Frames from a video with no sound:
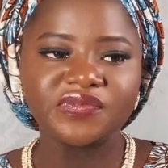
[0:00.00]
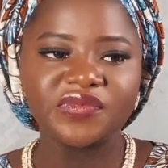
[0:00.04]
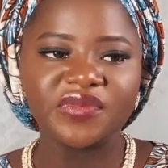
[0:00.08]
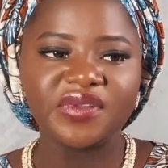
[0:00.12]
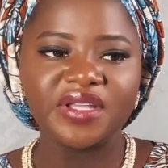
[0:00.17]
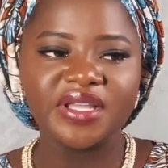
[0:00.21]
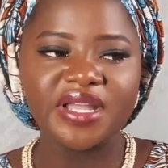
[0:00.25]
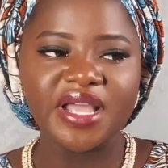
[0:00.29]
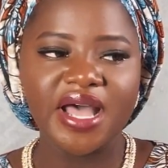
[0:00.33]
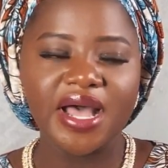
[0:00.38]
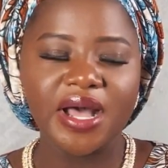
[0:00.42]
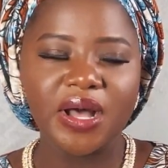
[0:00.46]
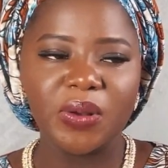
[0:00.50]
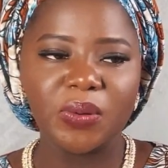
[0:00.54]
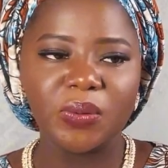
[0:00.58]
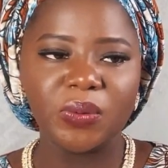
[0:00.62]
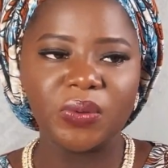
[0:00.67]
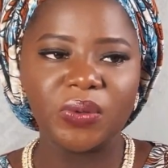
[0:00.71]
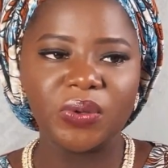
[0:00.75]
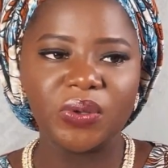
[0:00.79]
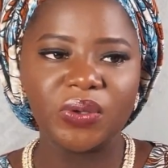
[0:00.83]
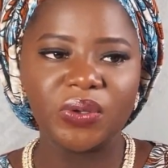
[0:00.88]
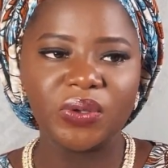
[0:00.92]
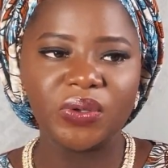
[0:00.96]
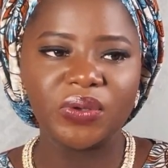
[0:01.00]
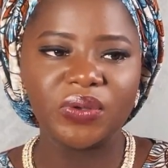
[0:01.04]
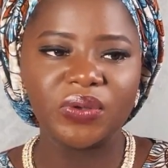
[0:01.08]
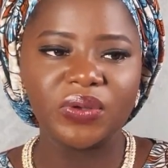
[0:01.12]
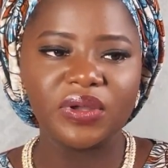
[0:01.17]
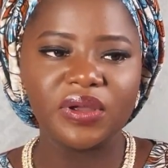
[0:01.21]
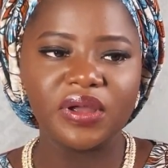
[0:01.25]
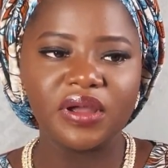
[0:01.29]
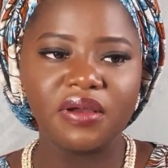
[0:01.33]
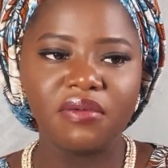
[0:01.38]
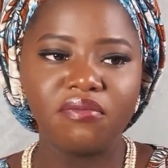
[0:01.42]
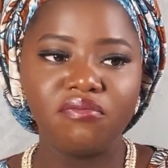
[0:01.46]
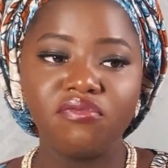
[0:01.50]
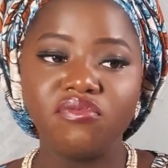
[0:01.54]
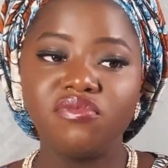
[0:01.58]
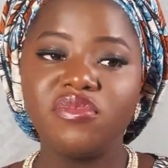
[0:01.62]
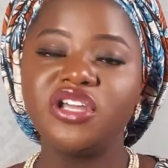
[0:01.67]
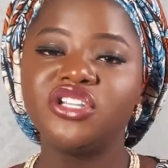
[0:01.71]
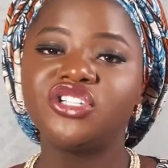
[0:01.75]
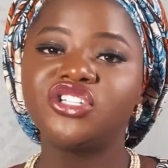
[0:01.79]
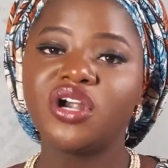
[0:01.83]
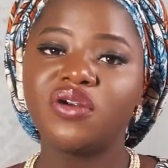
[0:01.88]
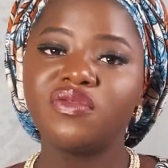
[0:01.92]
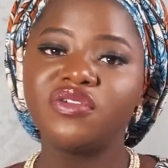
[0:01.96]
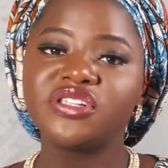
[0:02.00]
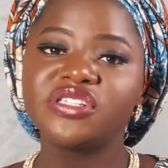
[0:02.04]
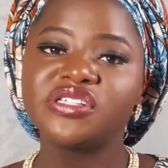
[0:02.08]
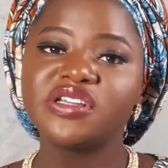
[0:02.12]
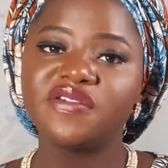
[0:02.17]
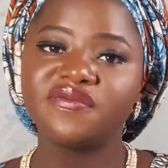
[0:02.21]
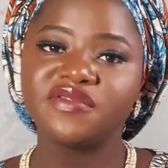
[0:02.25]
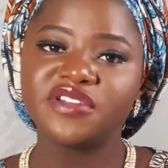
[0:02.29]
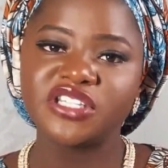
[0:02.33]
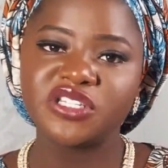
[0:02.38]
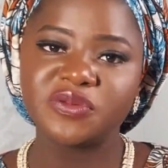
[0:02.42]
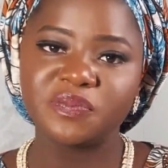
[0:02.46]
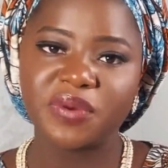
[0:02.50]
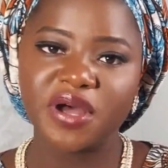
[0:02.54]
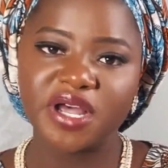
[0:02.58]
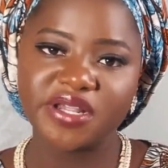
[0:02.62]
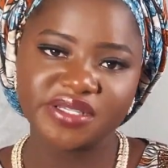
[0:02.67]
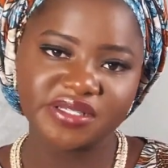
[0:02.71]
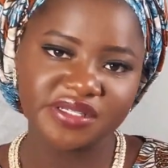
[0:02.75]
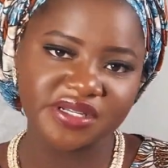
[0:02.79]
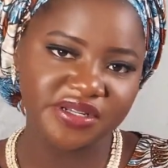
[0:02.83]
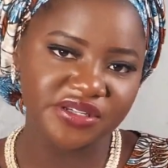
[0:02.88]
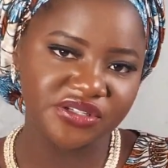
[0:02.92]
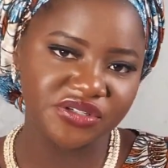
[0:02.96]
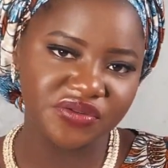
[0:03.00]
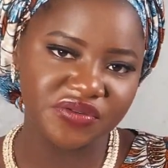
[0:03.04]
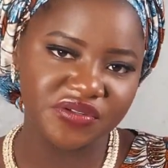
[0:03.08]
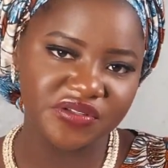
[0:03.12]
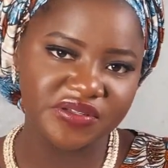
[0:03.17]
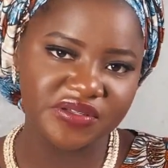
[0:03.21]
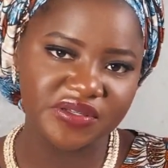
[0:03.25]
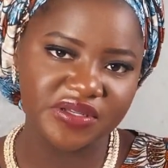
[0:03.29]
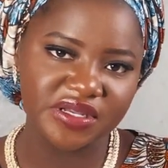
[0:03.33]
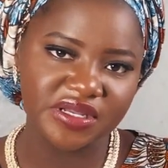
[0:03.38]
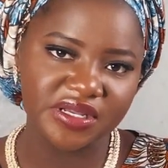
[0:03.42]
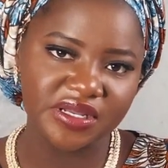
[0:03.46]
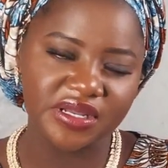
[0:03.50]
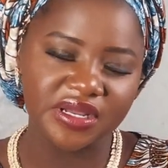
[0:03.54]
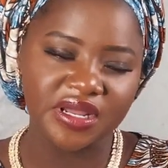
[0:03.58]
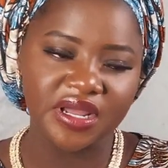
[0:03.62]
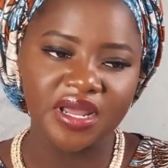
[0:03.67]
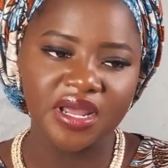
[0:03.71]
Now, majority of these pastors you see,